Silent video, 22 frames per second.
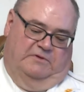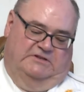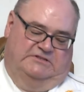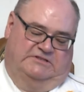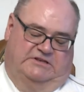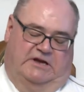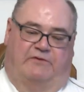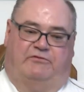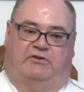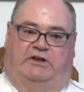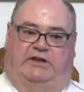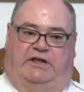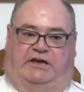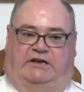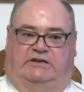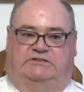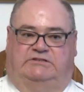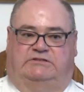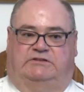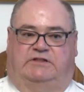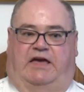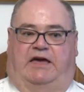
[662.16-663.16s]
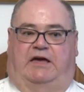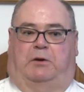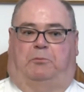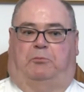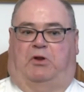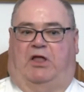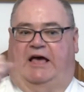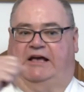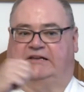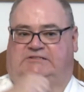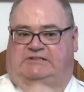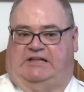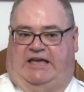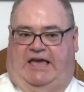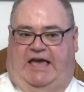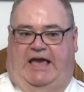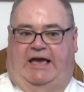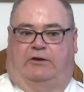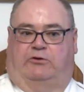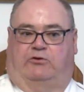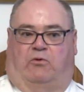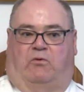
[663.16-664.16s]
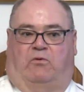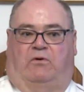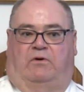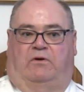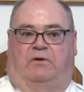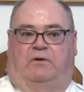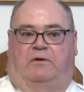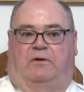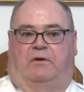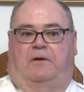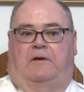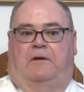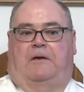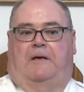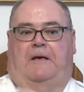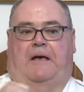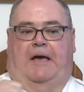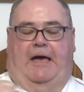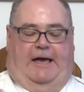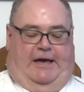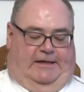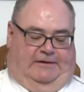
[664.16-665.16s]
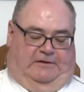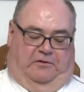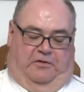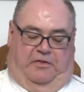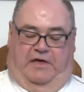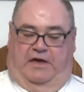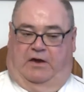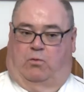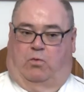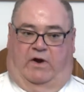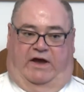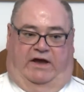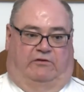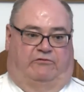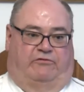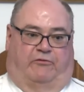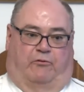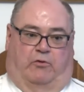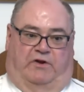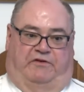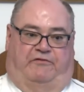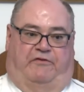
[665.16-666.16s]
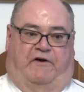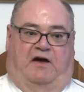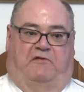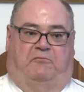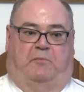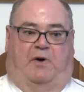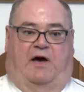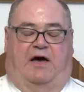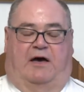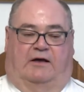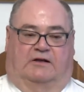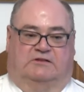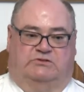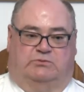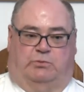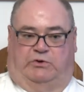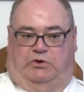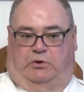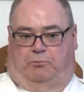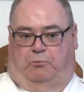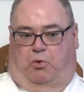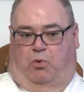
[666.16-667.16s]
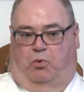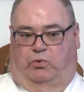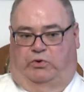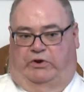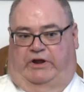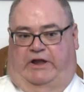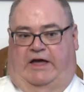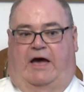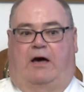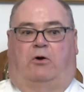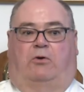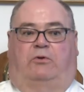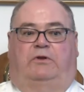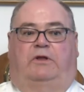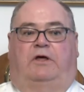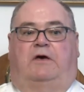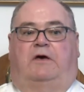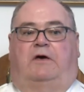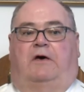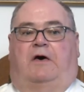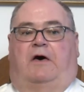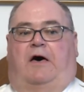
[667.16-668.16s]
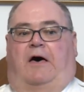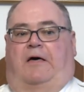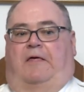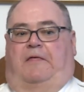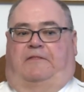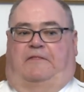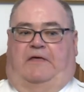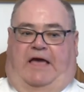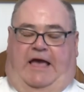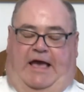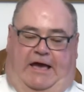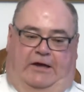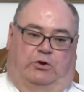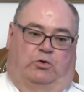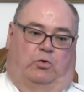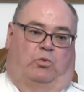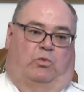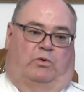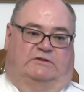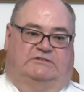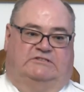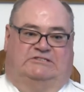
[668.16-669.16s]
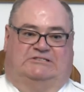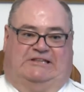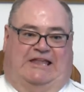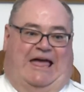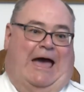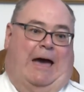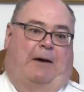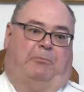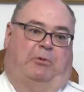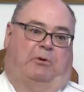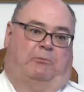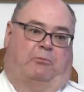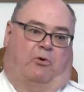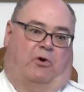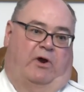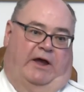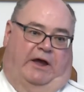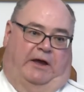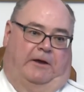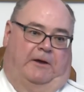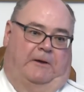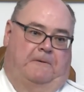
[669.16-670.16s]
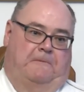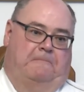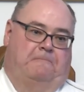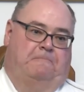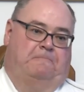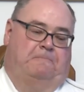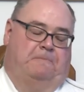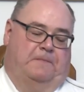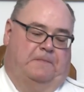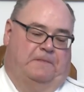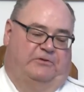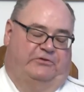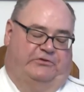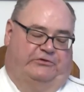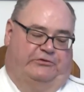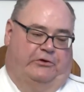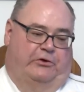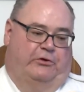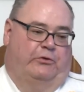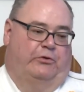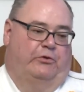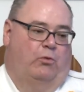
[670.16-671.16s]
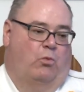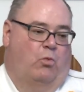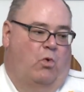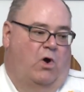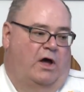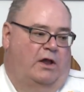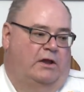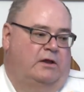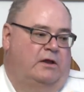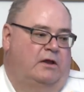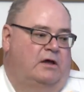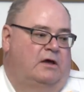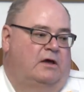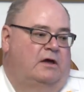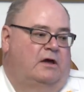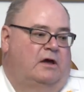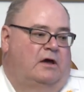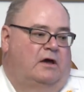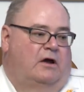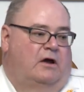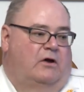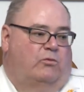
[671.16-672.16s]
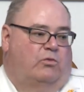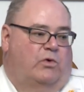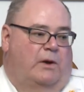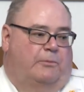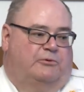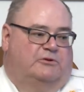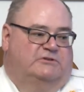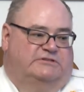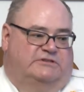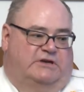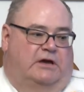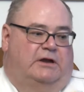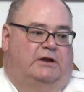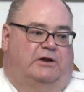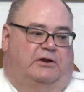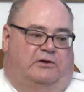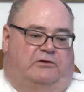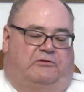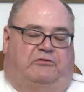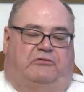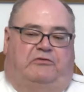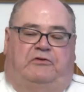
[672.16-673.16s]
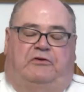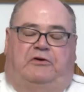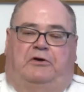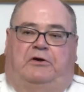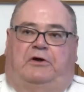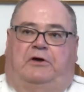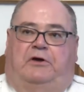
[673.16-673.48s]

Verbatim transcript: the 70s, they had a plastic handle and the thing weighed 45 pounds. When you pulled it out, the handle would snap and break. So the one representative